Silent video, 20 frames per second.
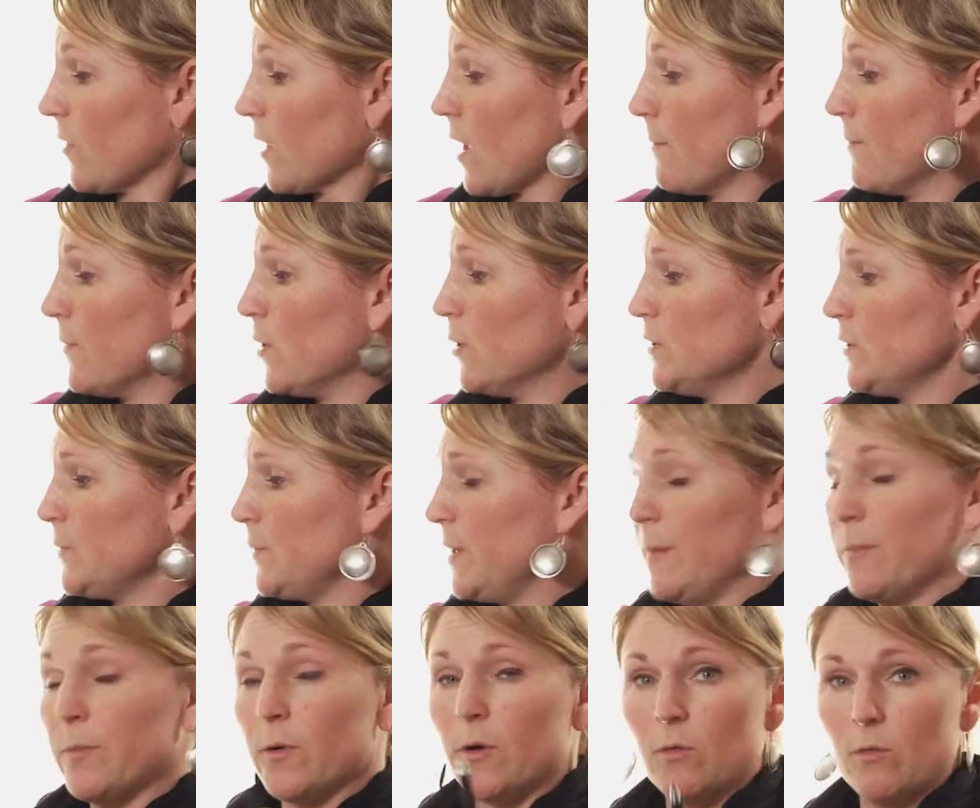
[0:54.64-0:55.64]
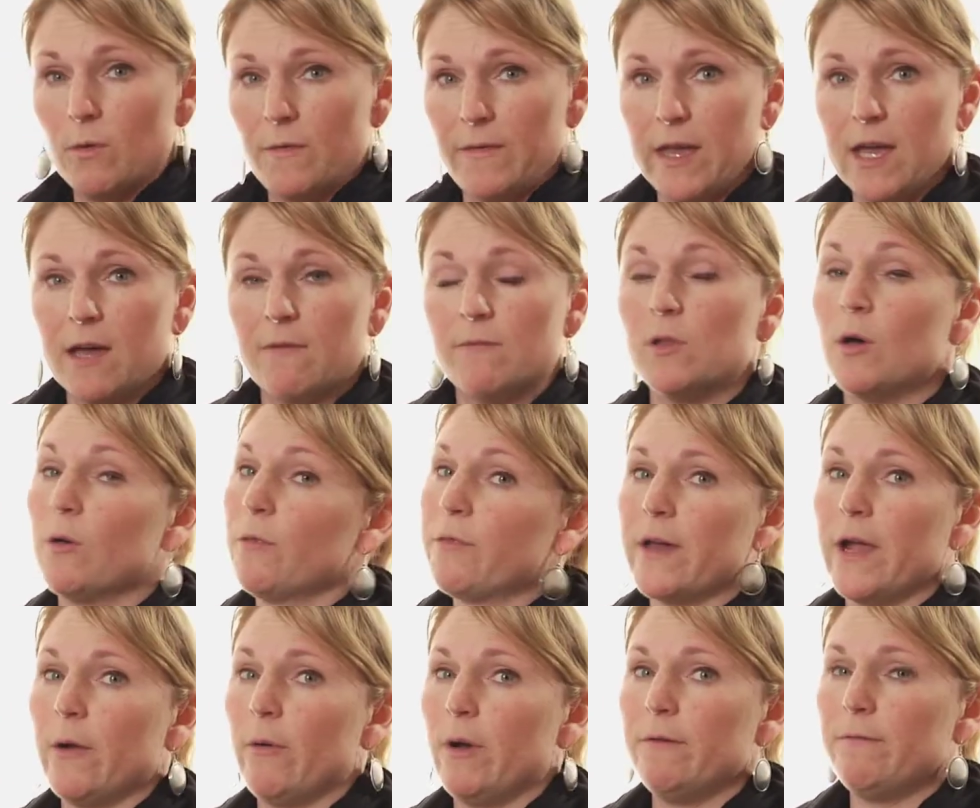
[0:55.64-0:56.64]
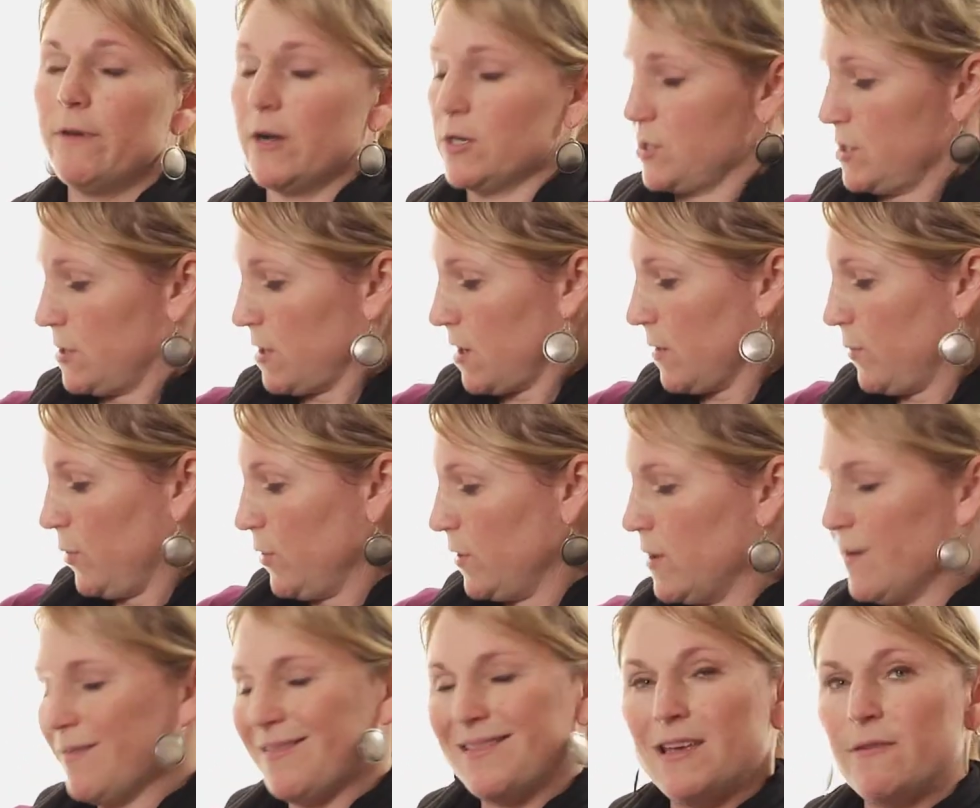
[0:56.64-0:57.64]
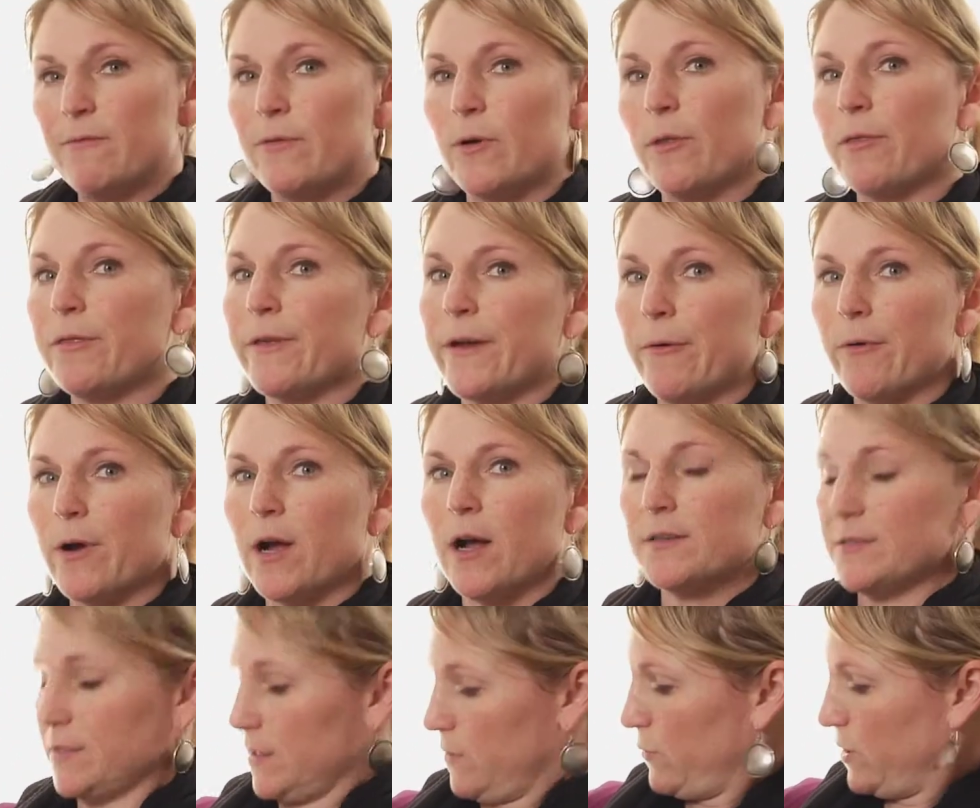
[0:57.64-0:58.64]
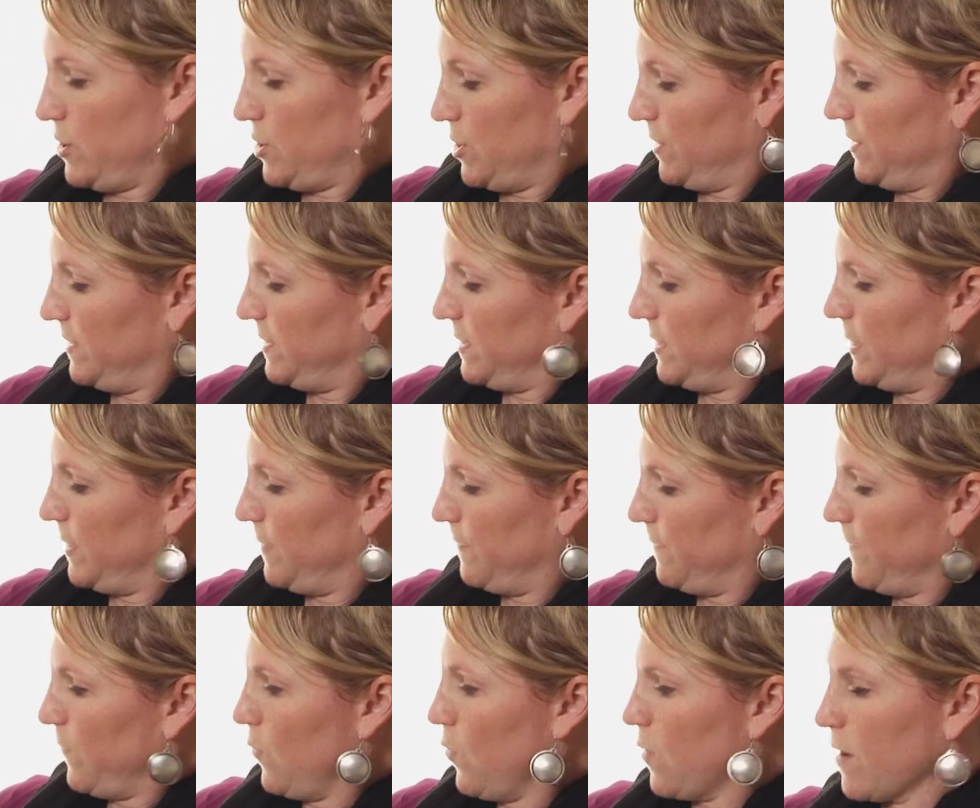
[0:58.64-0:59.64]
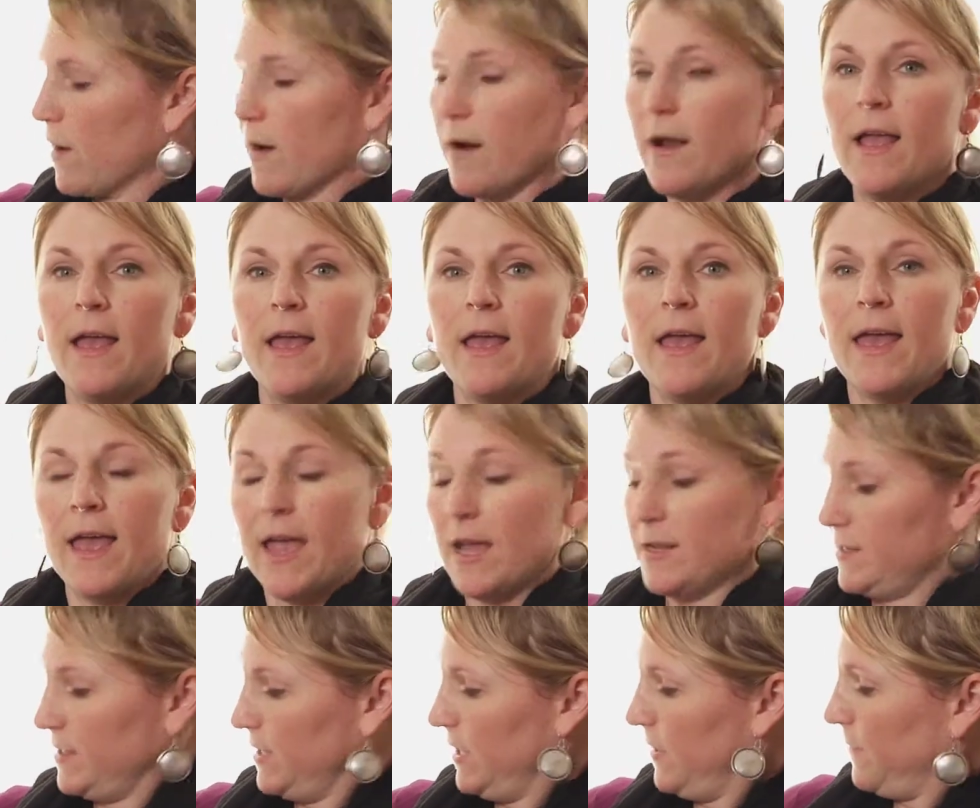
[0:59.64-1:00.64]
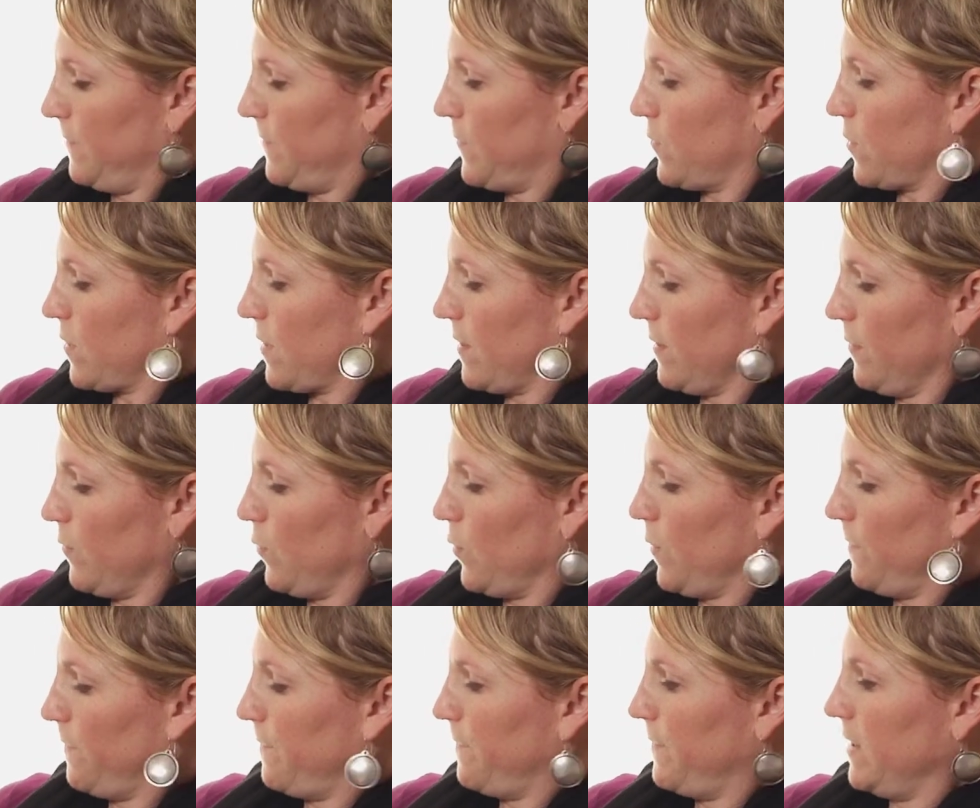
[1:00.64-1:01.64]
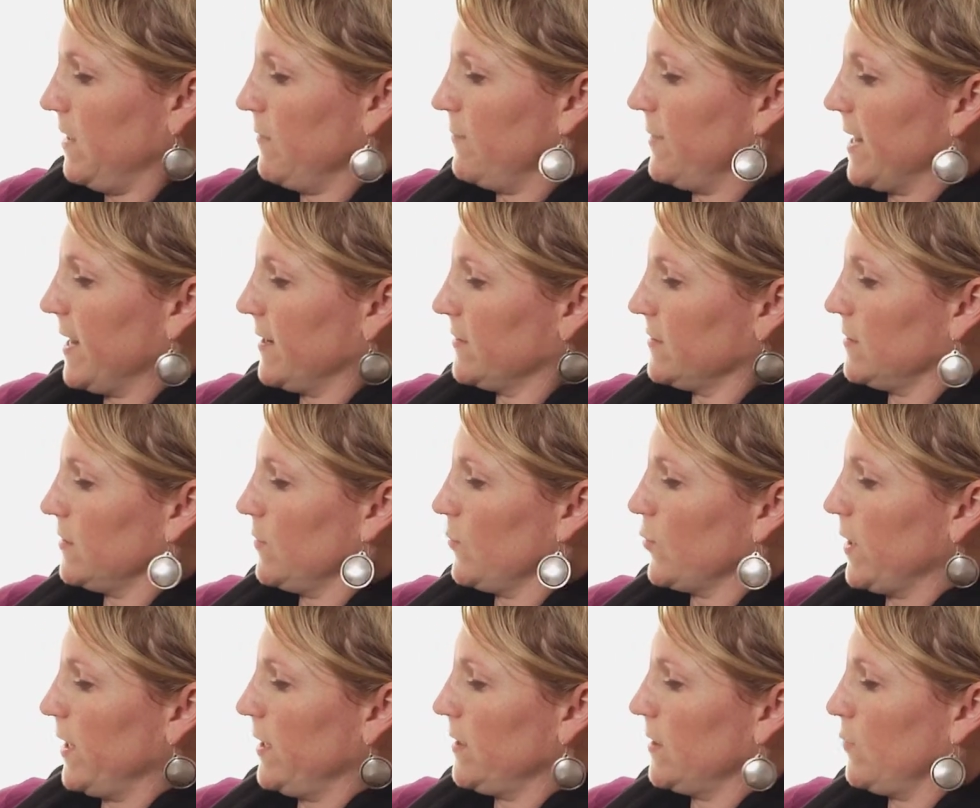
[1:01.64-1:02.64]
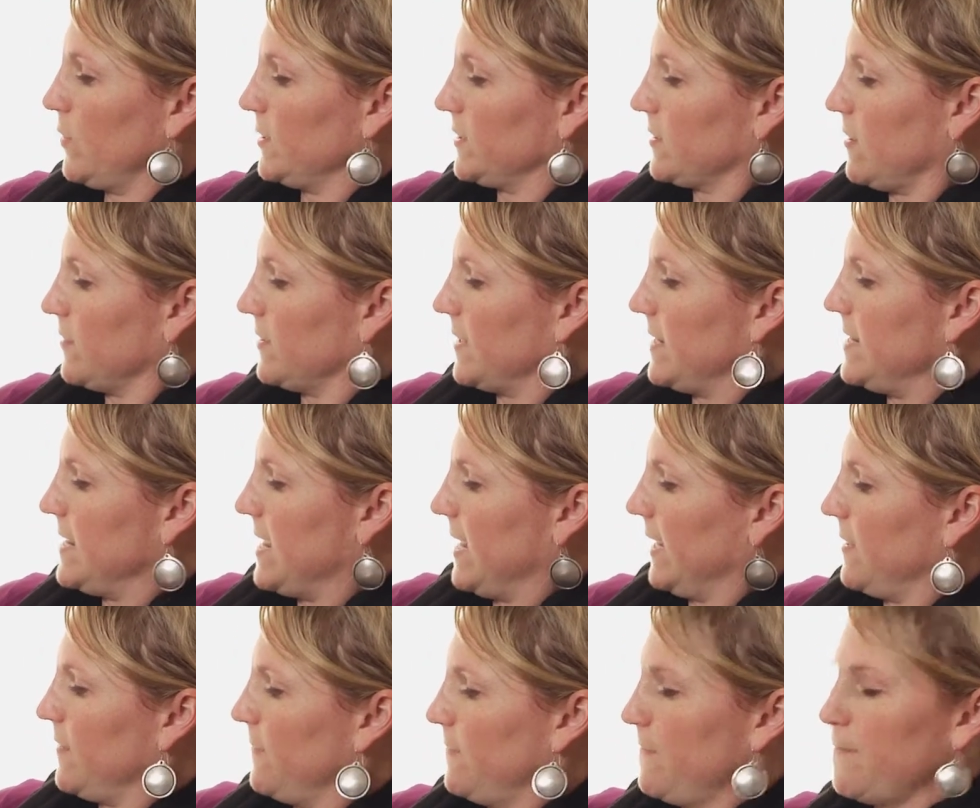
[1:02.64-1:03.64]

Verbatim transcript: Most people, when they have low thyroid function, are put on levothyroxine, which is T four, and T four will feed back to the brain on what's called a negative